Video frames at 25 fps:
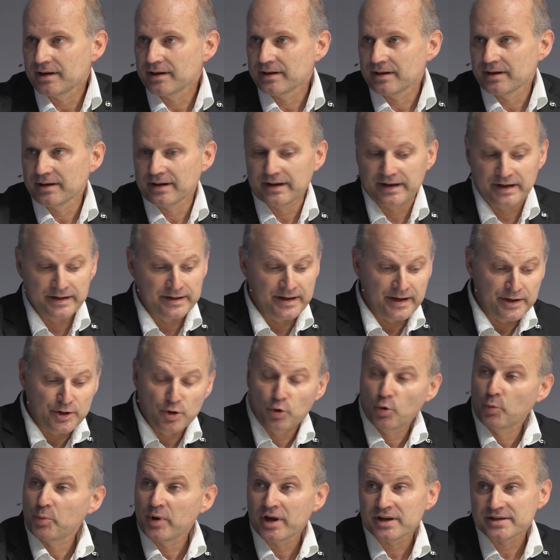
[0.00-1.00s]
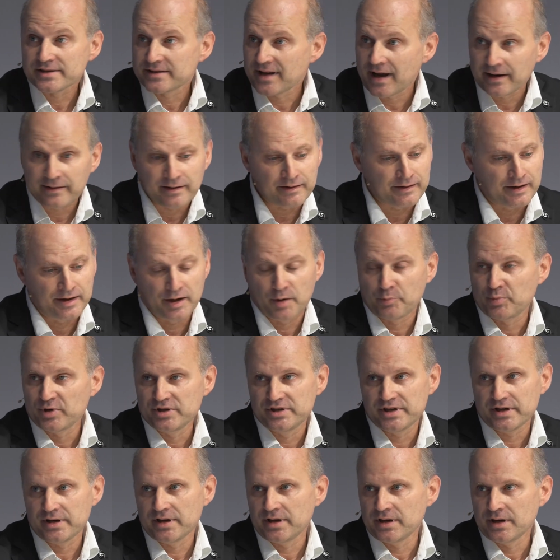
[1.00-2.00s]
in the European standard, and
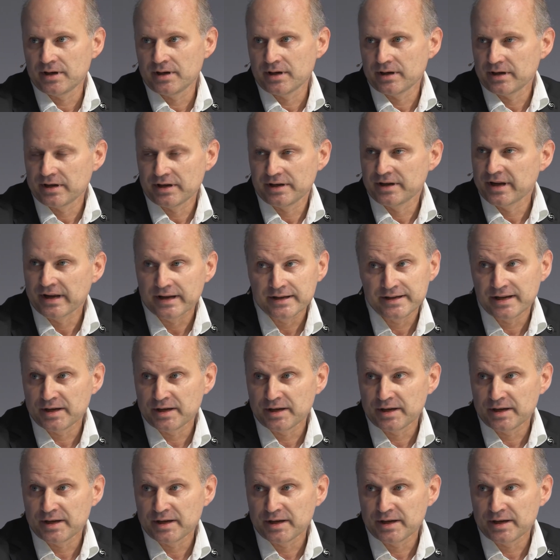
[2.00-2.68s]
EPD in the